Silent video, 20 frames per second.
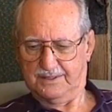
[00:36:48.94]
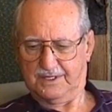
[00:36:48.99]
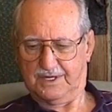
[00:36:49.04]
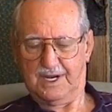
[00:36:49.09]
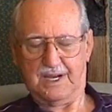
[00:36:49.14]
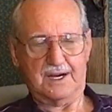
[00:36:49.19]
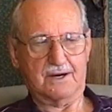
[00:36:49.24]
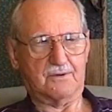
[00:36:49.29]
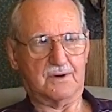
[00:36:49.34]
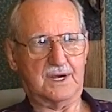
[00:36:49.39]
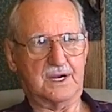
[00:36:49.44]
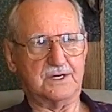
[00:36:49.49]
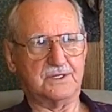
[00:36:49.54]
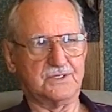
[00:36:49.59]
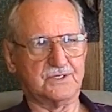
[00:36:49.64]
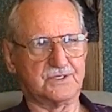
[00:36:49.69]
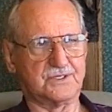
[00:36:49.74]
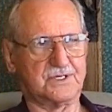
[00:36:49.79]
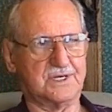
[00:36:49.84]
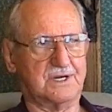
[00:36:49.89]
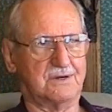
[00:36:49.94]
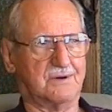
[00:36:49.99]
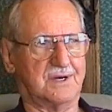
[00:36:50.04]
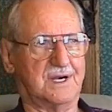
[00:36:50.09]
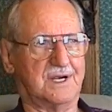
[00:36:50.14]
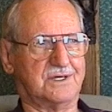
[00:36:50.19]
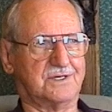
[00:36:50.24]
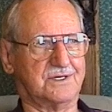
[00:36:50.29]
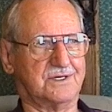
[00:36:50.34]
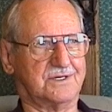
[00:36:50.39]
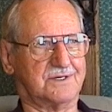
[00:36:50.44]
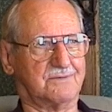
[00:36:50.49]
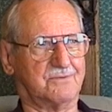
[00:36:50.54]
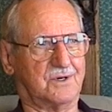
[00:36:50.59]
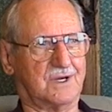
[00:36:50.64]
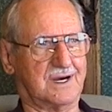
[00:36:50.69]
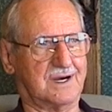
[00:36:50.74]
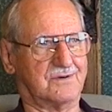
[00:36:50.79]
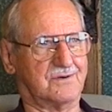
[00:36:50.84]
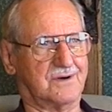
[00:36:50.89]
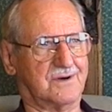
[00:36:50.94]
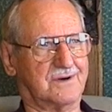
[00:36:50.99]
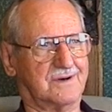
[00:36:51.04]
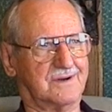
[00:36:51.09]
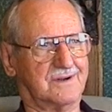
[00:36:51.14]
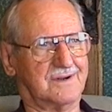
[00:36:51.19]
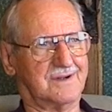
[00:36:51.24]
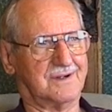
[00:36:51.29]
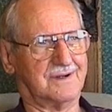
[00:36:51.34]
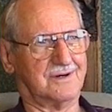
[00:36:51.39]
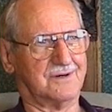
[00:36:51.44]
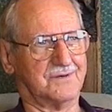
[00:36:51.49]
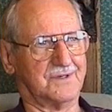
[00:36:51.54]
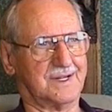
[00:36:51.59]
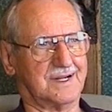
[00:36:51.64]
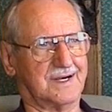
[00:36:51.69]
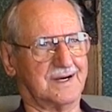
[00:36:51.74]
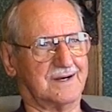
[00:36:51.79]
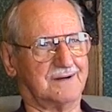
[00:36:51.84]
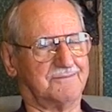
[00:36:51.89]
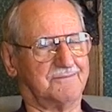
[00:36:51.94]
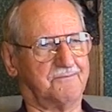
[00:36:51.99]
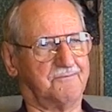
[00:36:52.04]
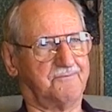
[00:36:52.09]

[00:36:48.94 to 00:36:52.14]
K rations, C rations, whatever mm. over there.